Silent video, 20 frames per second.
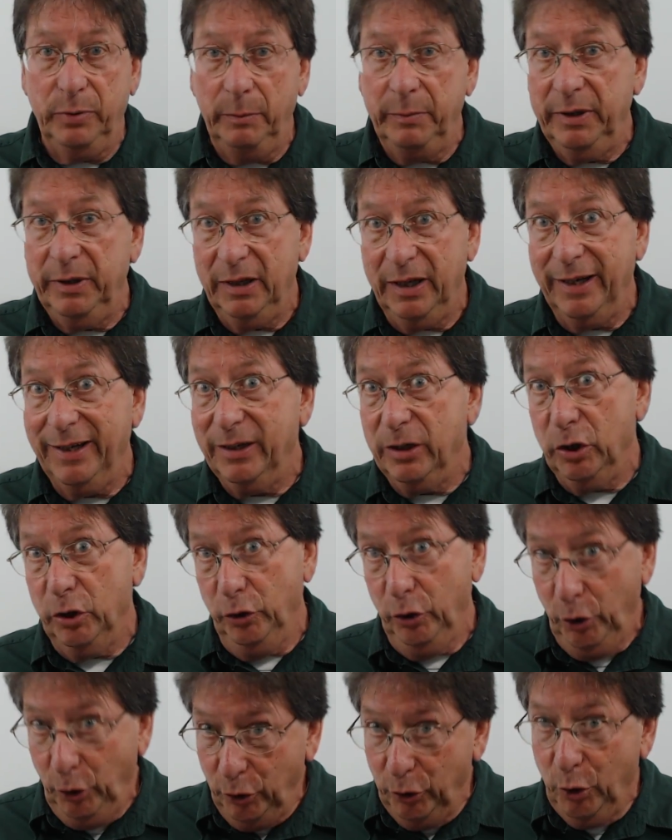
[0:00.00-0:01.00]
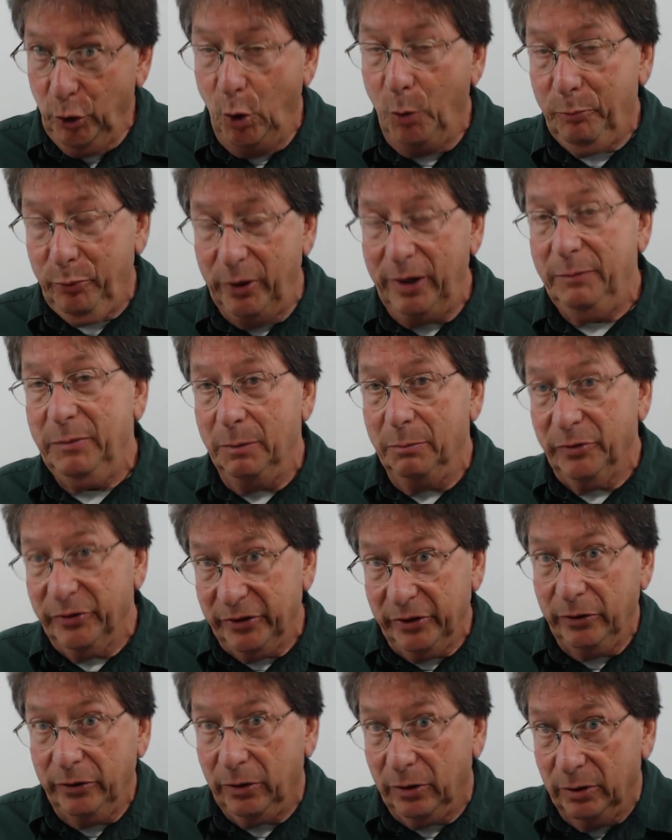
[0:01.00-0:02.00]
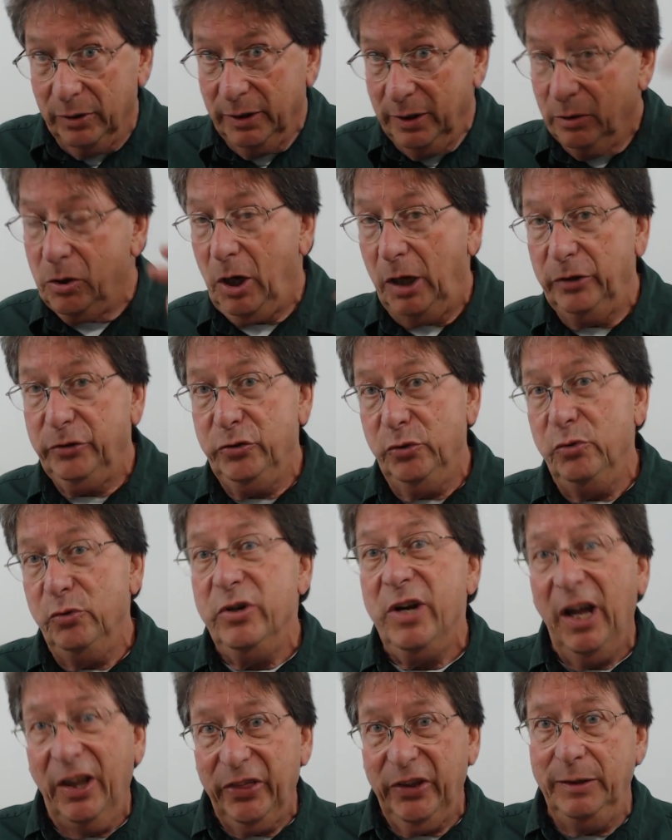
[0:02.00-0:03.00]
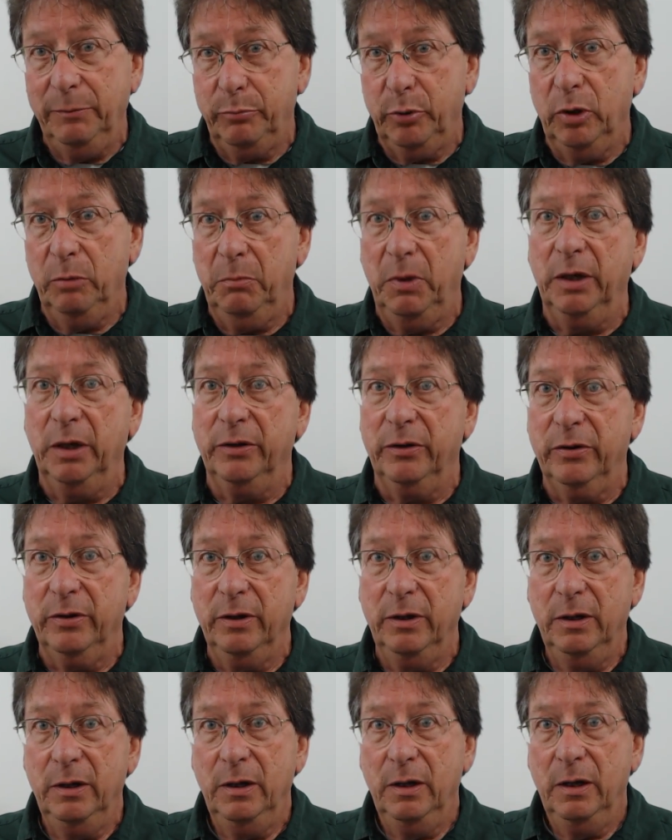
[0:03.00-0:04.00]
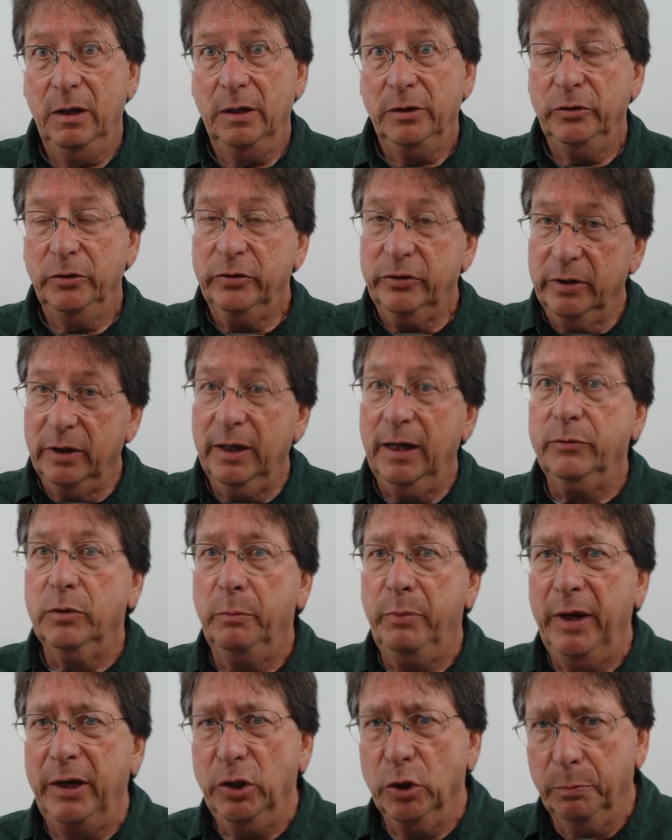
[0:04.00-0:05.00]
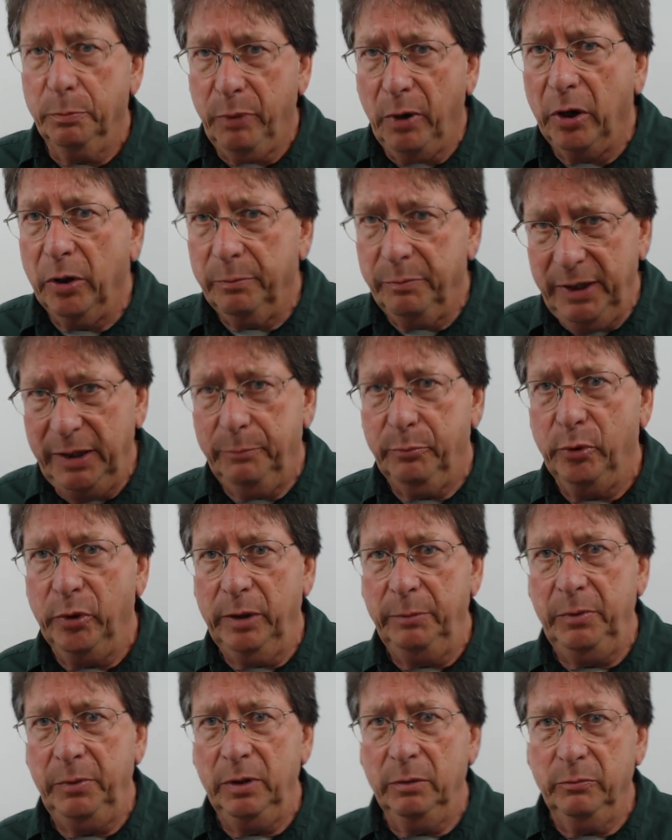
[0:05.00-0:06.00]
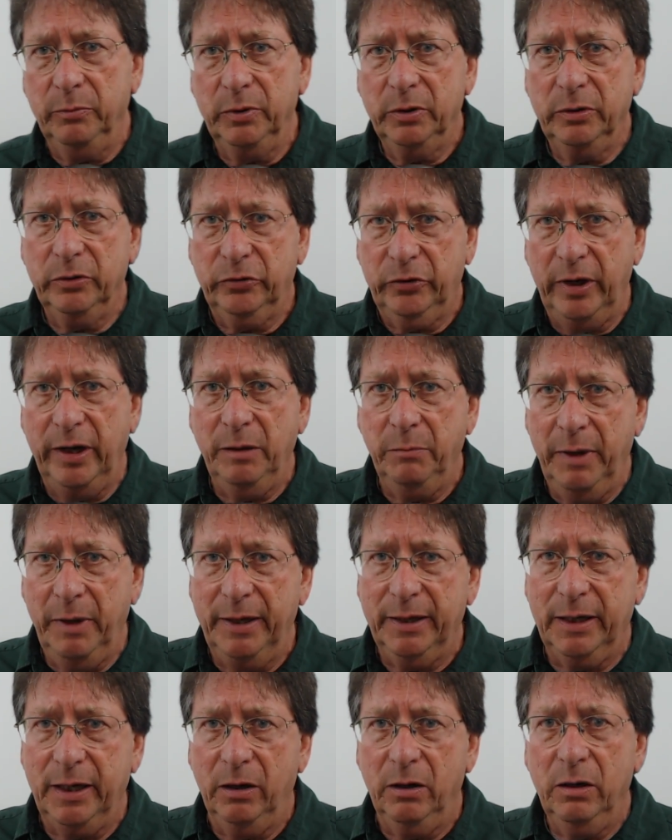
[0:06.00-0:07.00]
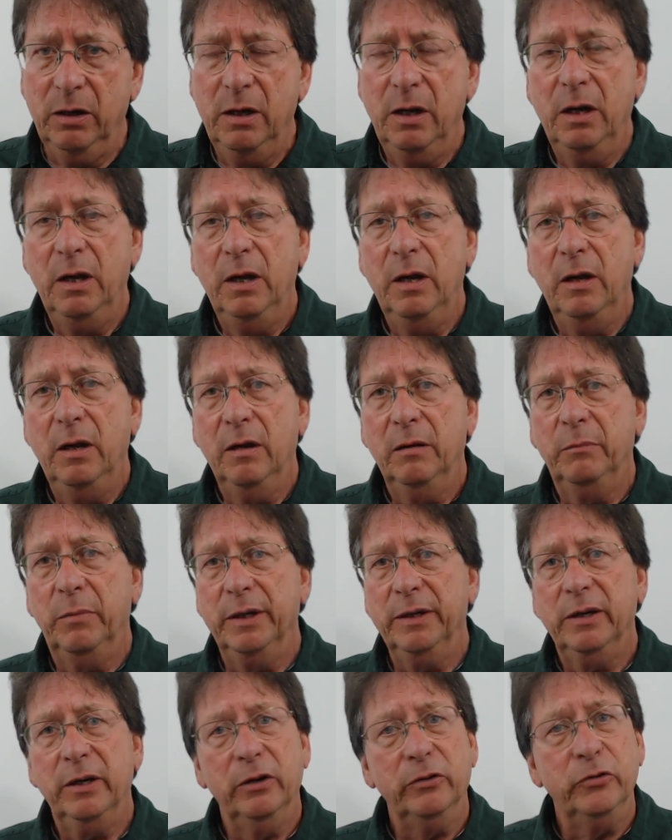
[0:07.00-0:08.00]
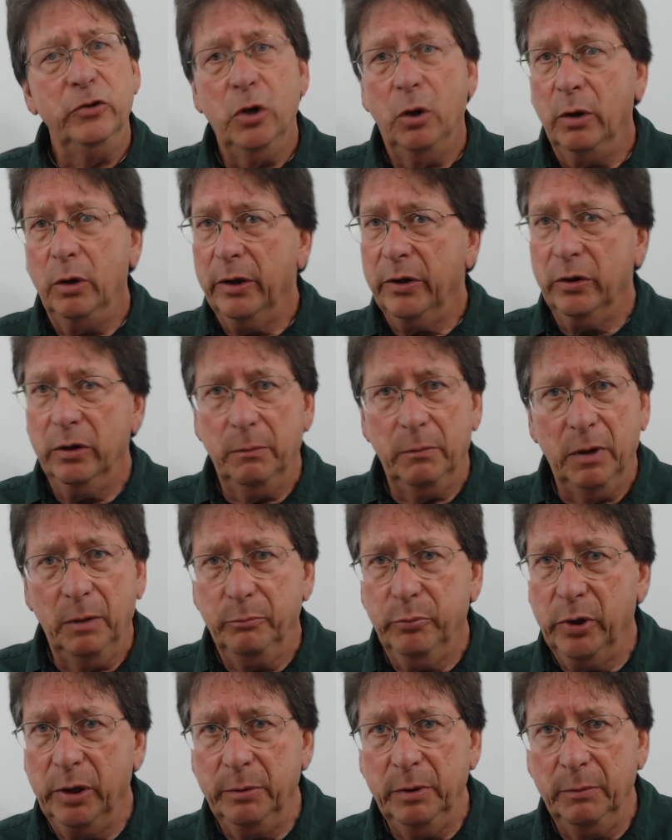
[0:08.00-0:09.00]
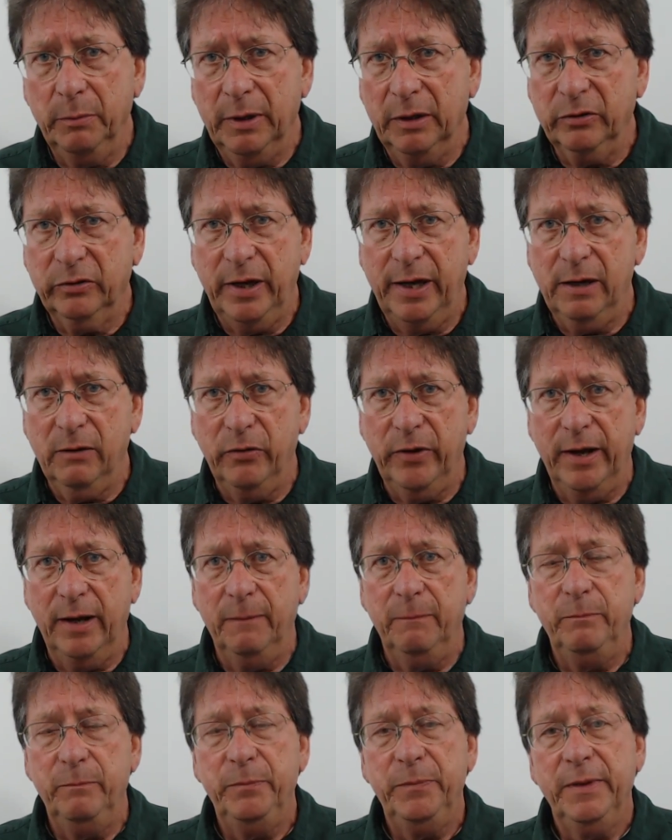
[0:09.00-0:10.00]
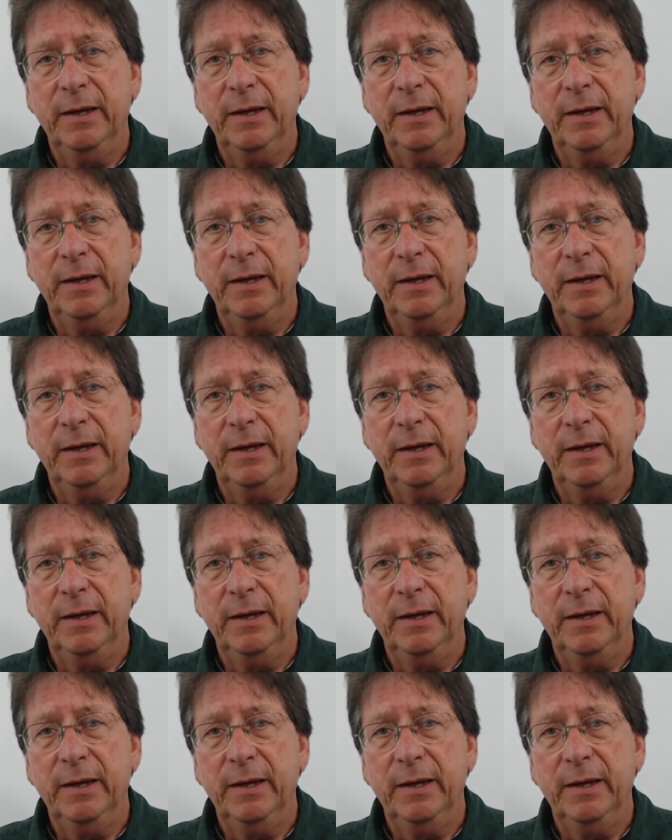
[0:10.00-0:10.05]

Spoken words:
I mean, like no premium, zero. It'll cost you nothing per month. You still have to pay your Part B premium to stay in Medicare, but there's no other premium outside of that.